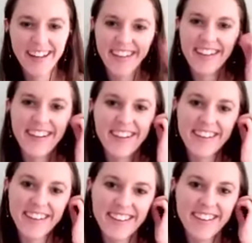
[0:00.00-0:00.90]

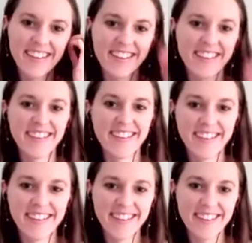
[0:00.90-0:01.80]

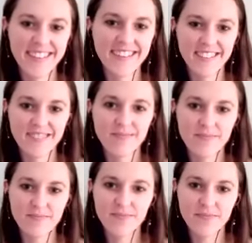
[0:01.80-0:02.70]

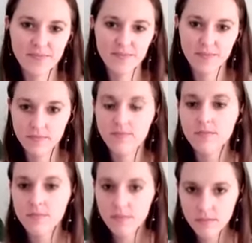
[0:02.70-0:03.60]

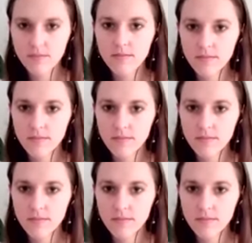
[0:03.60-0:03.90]
(silent)